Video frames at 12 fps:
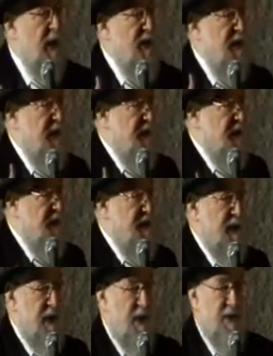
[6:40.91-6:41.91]

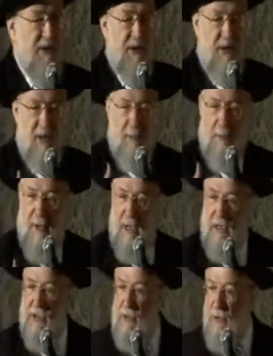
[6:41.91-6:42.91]
36 the
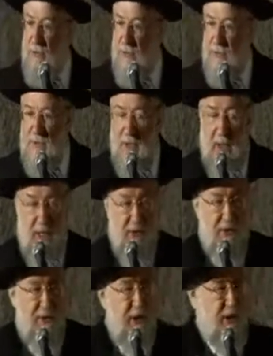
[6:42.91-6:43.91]
Nuremberg's laws,
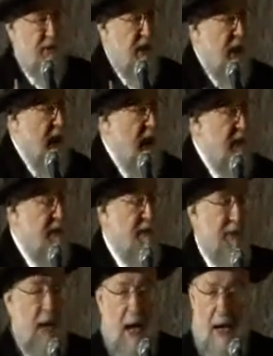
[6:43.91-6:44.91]
38
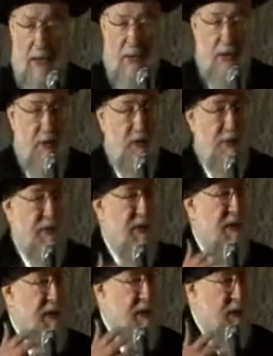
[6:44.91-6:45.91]
the Anschluss,
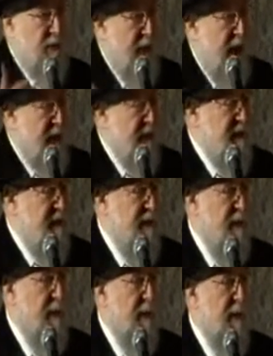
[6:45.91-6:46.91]
the Sudets,